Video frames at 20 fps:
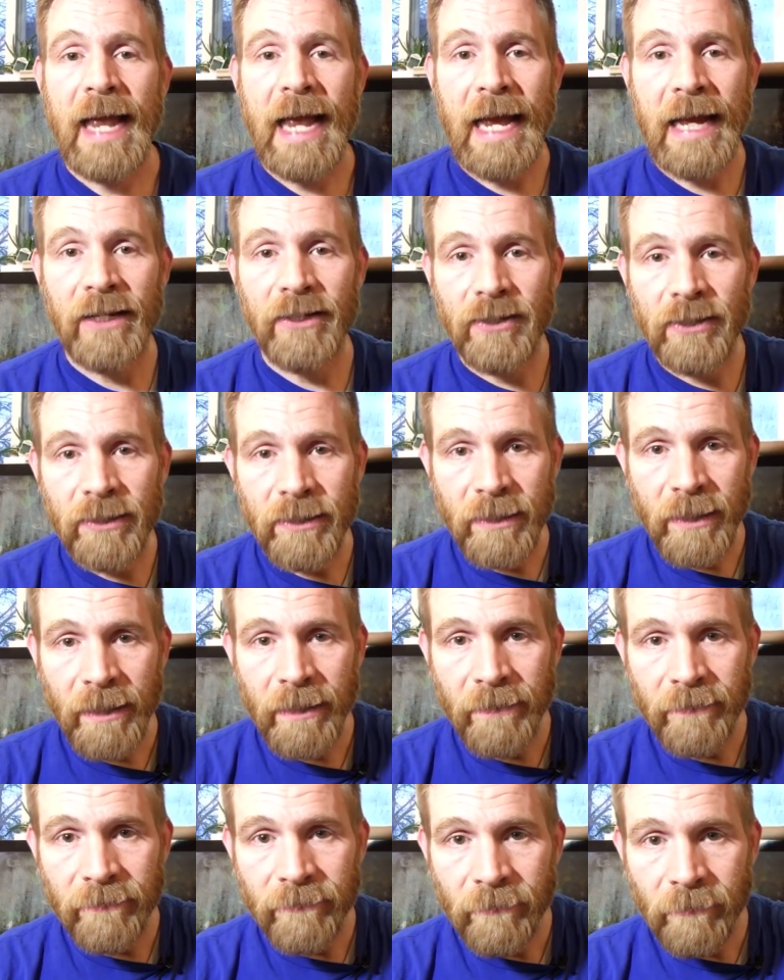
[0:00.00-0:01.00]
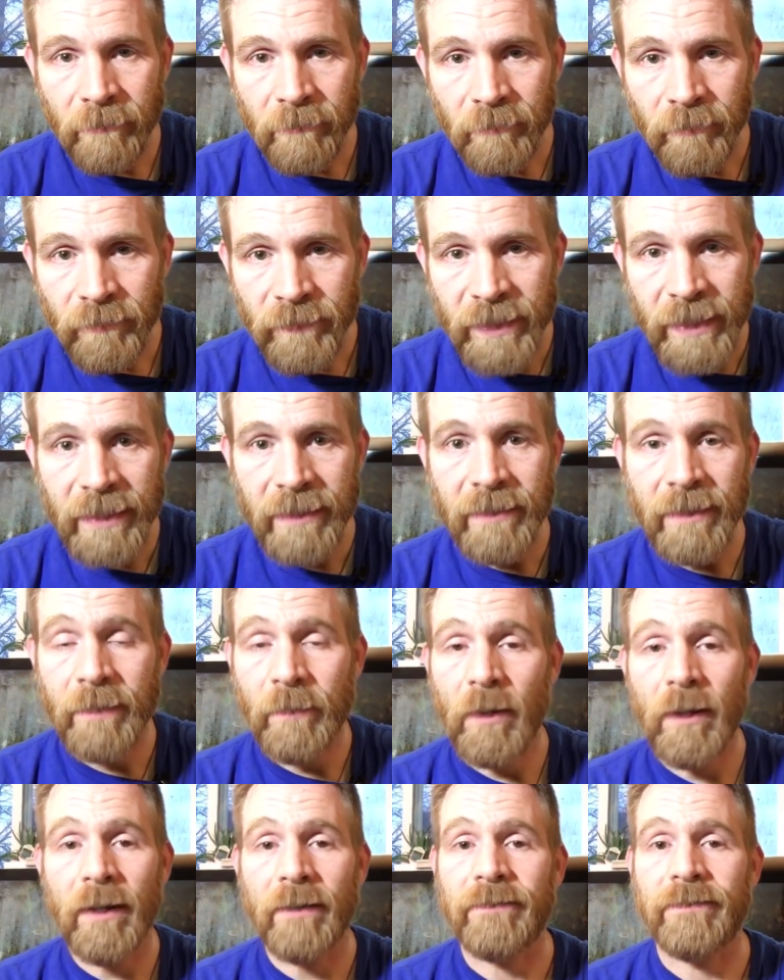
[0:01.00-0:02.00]
and just kind of teased them
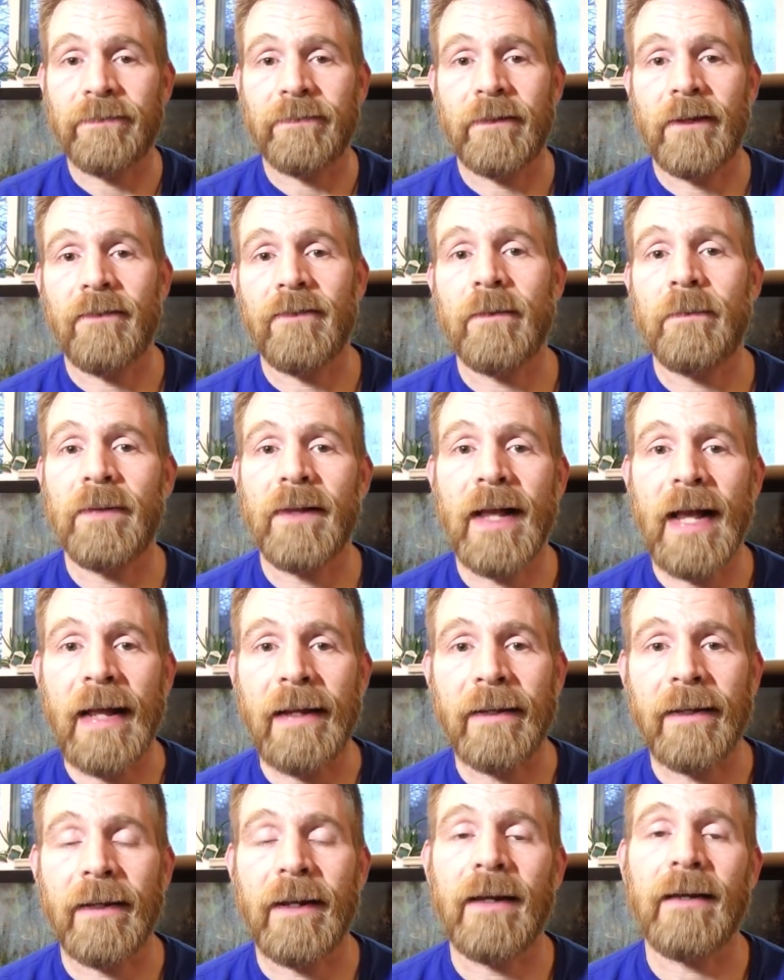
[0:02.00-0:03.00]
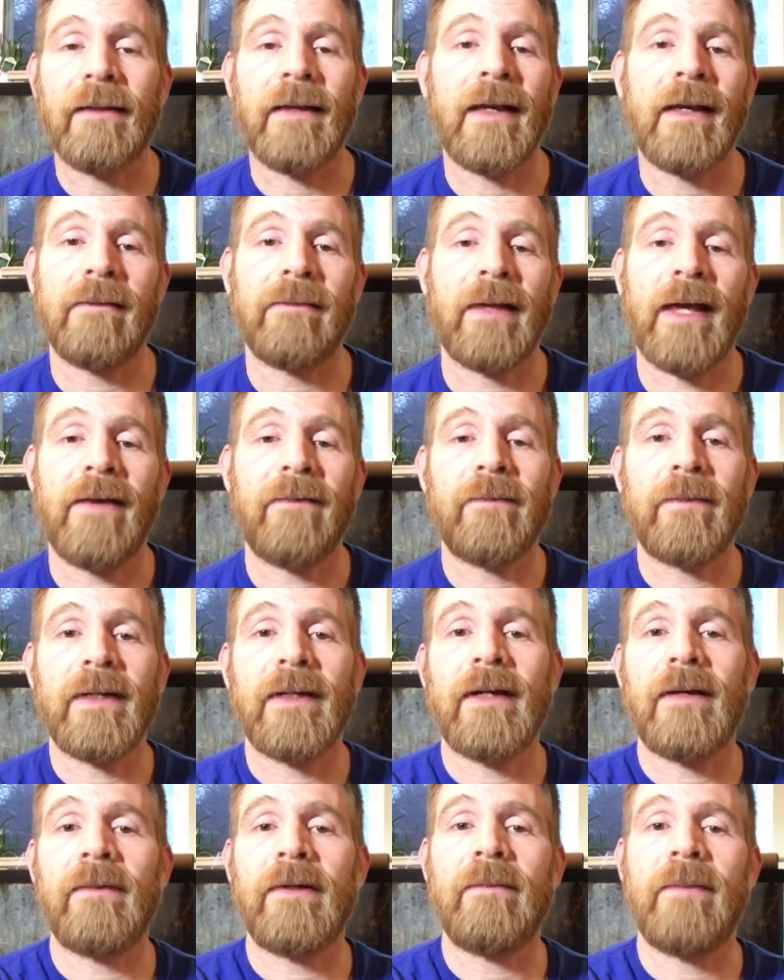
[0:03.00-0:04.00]
off of the plant, and I, they haven't been
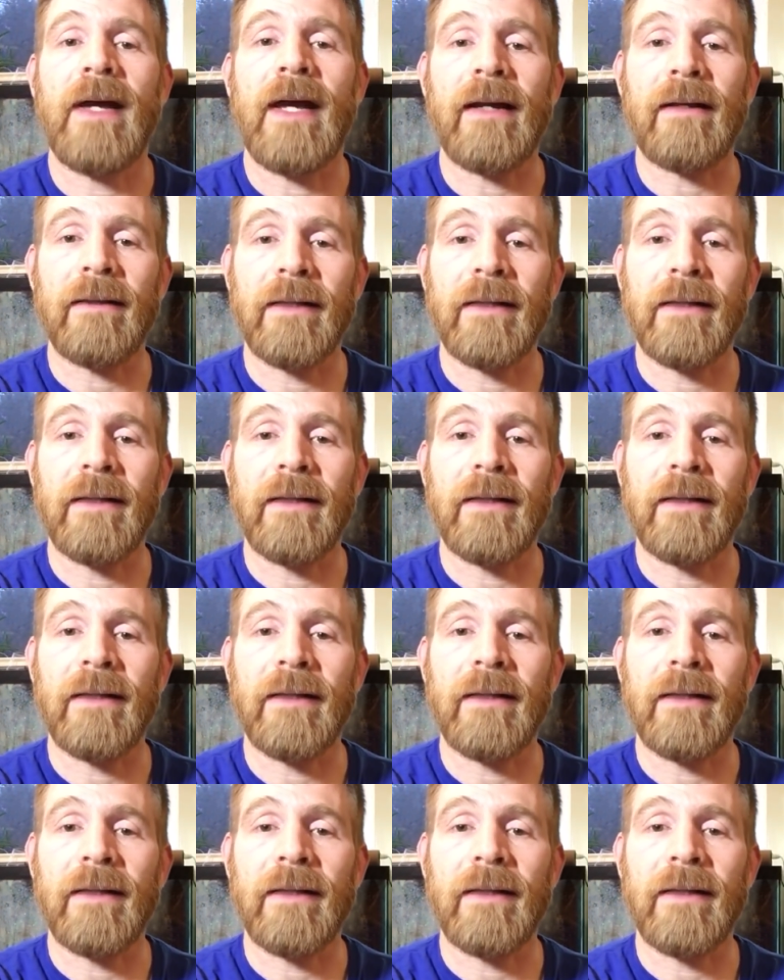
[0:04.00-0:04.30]
coming back.